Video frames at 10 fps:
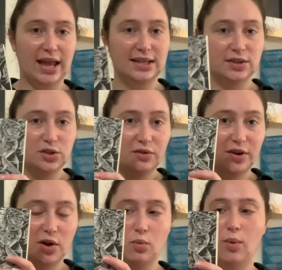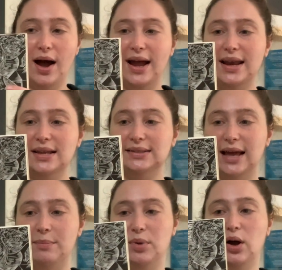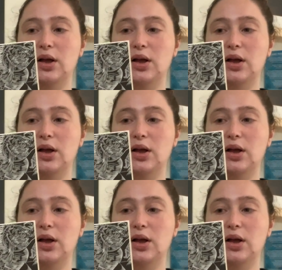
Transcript: It's also a very wide set book.